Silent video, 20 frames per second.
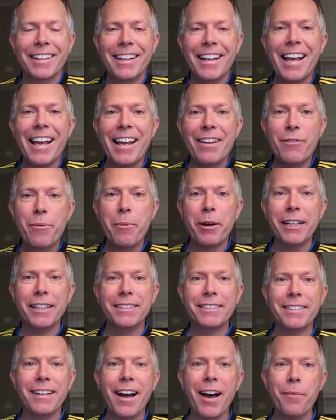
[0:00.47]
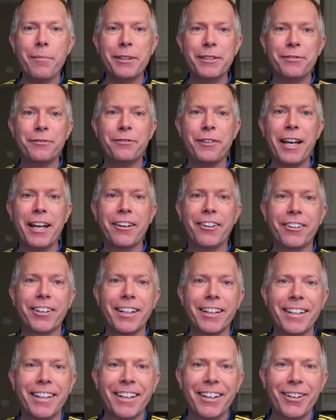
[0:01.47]
Hey everybody, Thomas
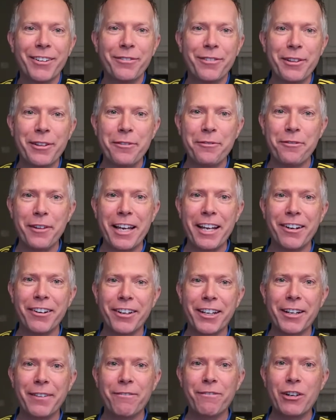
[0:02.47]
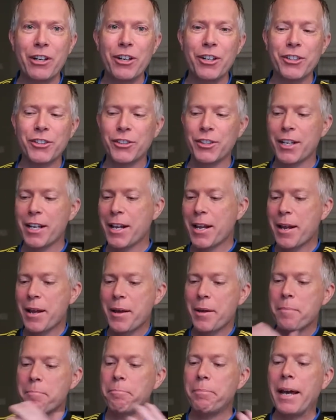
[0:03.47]
Vanderkin here from the Vanderkinverse.
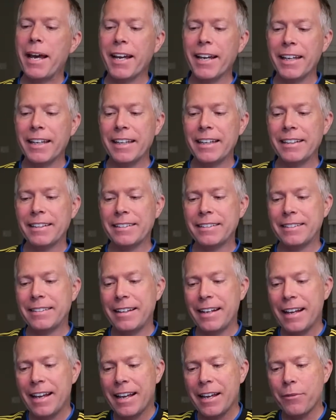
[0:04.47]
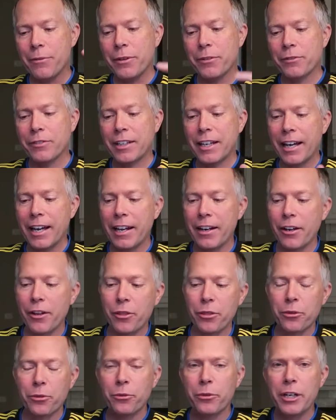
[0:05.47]
Back again today, we've
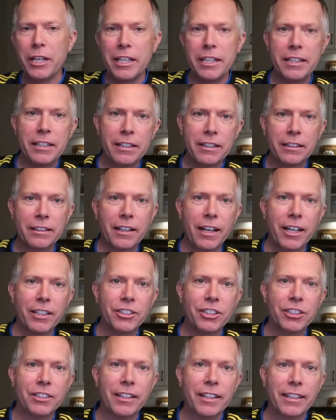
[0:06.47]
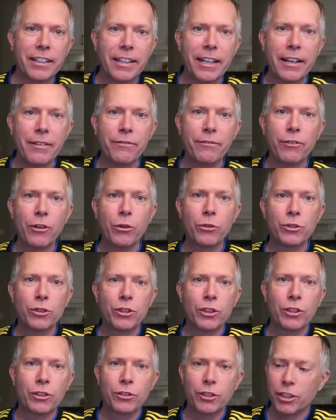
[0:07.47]
got three Logitech headphone
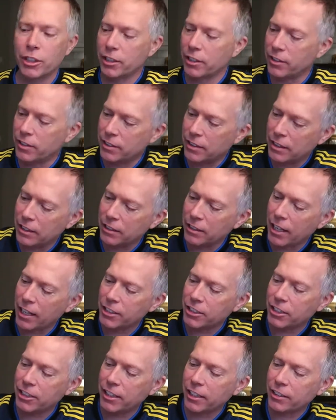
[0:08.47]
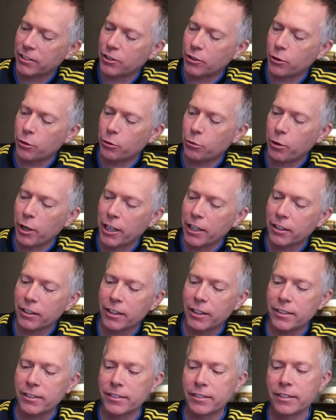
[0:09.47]
solutions. The Logitech Zone
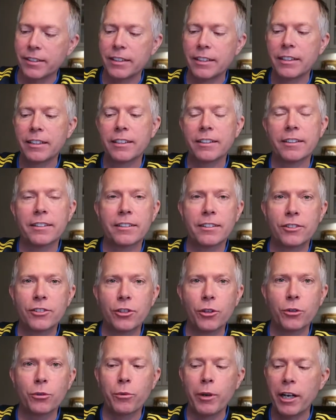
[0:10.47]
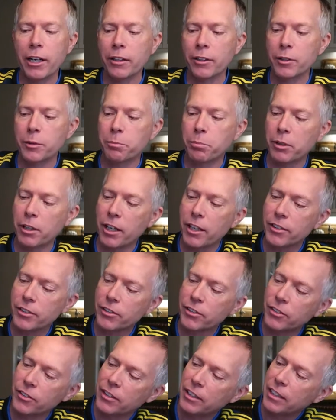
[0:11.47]
Wireless
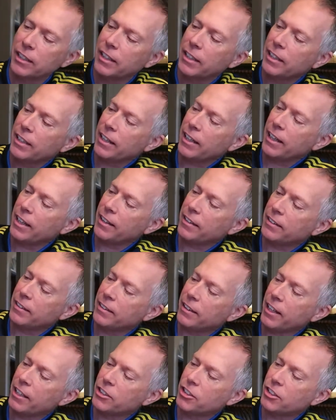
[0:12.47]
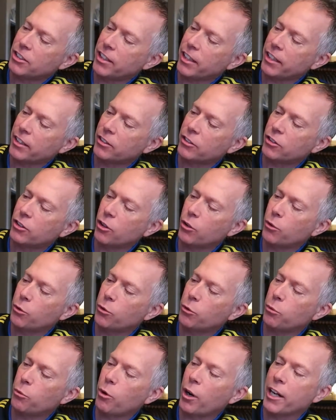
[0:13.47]
Plus, and the Logitech
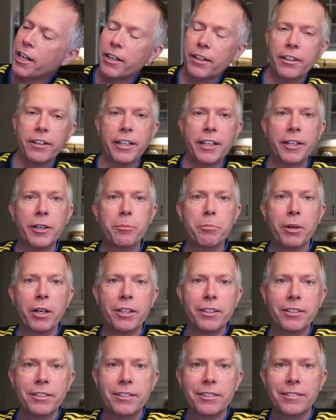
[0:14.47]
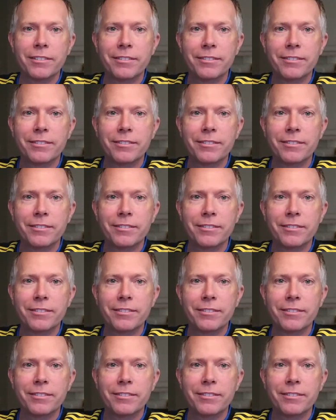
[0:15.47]
Zone Wired Earbuds.